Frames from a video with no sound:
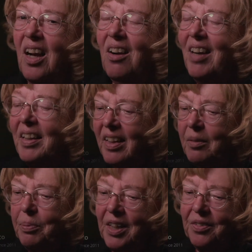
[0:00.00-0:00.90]
Oh, I
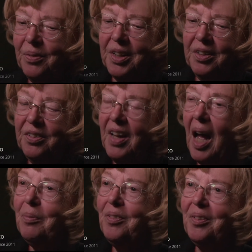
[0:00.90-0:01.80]
think PLOS ONE is
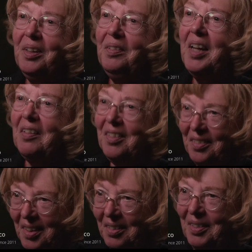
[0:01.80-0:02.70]
absolutely
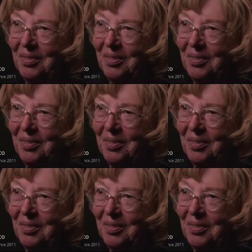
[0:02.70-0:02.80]
necessary